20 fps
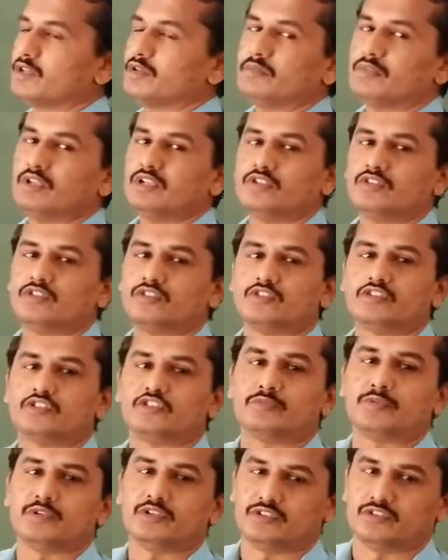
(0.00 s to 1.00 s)
means
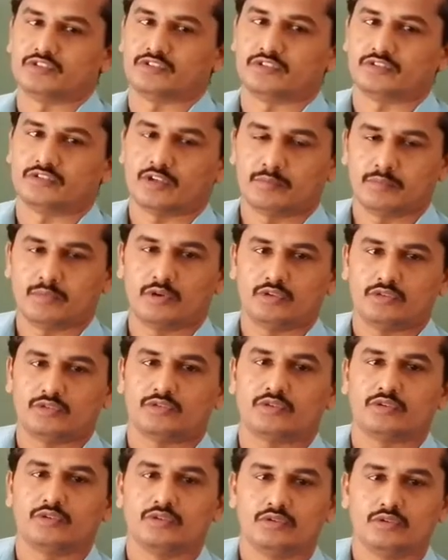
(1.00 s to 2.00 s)
species. Suppose
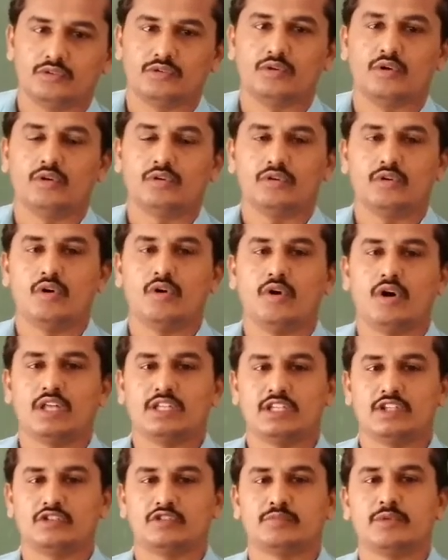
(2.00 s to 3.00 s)
you do not know
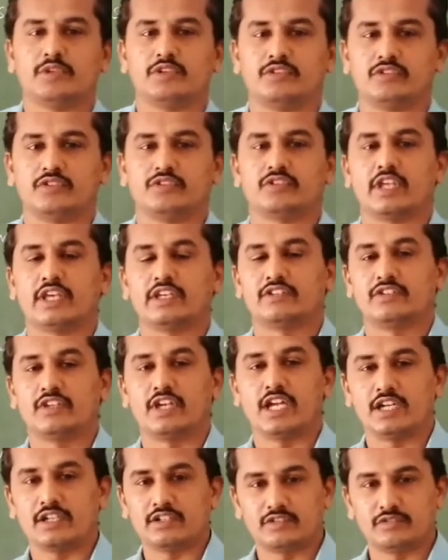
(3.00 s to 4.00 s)
the species,
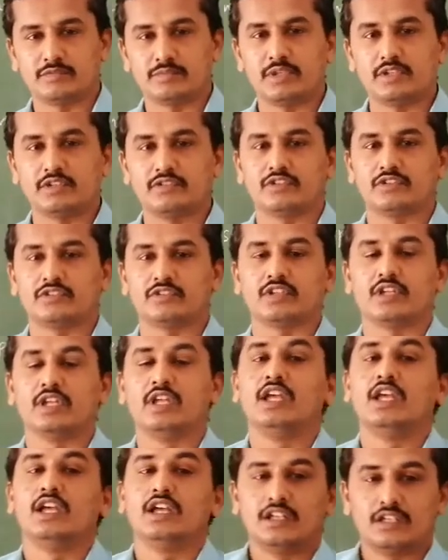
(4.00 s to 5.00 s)
exact species,
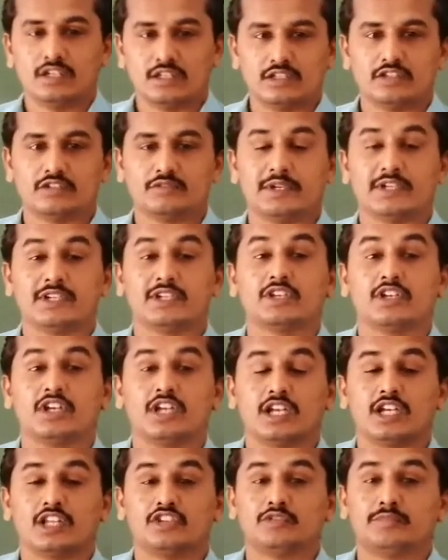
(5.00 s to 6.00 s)

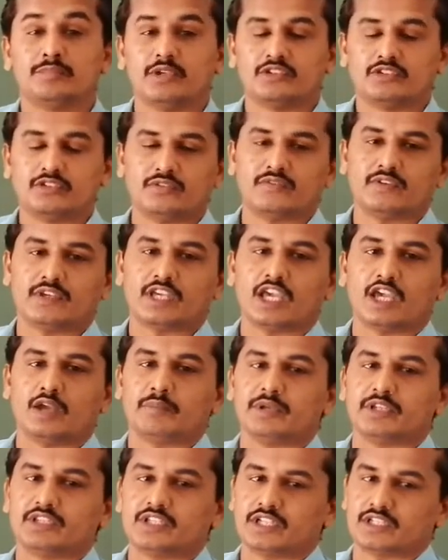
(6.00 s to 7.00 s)
particularly specific
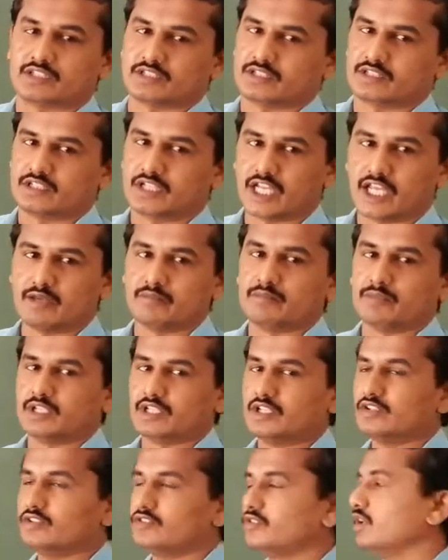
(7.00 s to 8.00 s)
epithet name
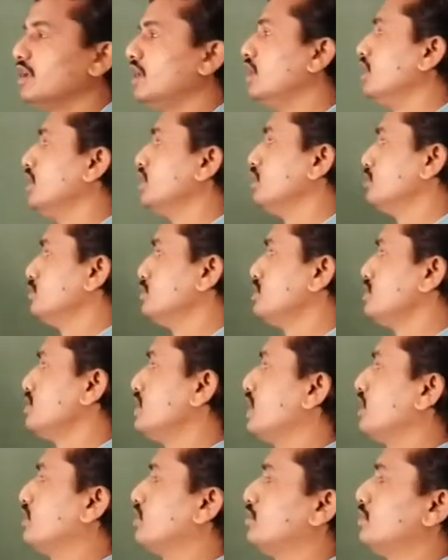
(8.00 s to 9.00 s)
means you put
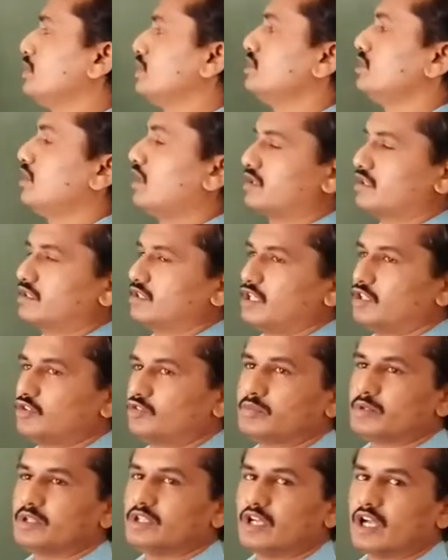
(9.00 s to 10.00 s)
SP dot.
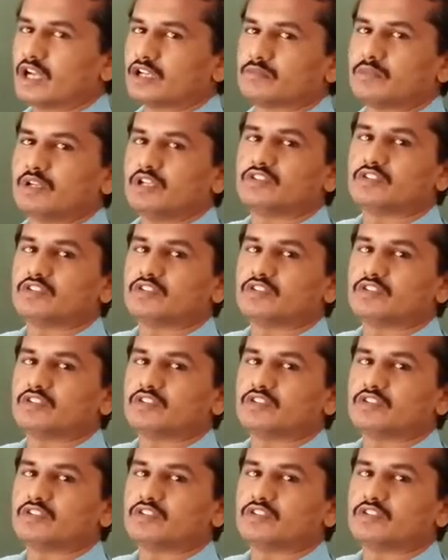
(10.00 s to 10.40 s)
SP dot means